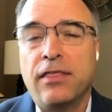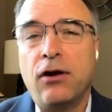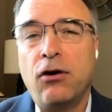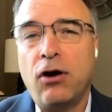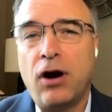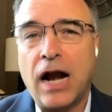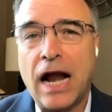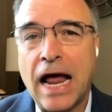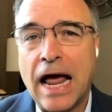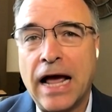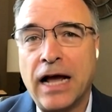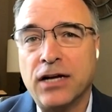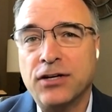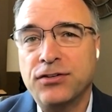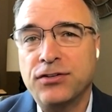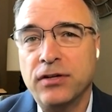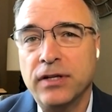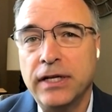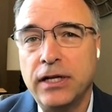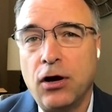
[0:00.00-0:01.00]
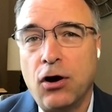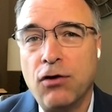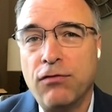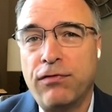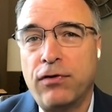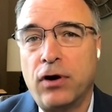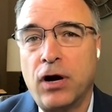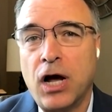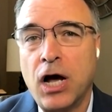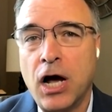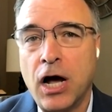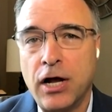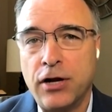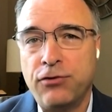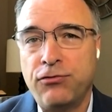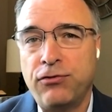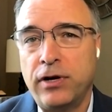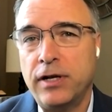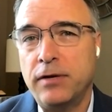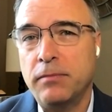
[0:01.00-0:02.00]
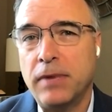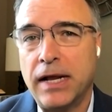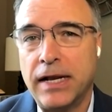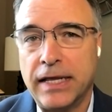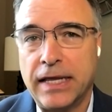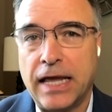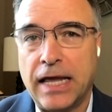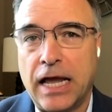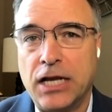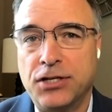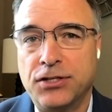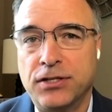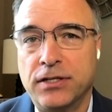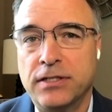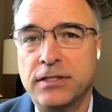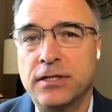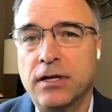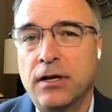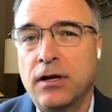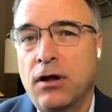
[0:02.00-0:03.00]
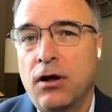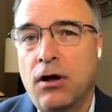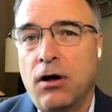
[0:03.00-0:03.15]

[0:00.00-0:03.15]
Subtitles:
There are actually over 100 medications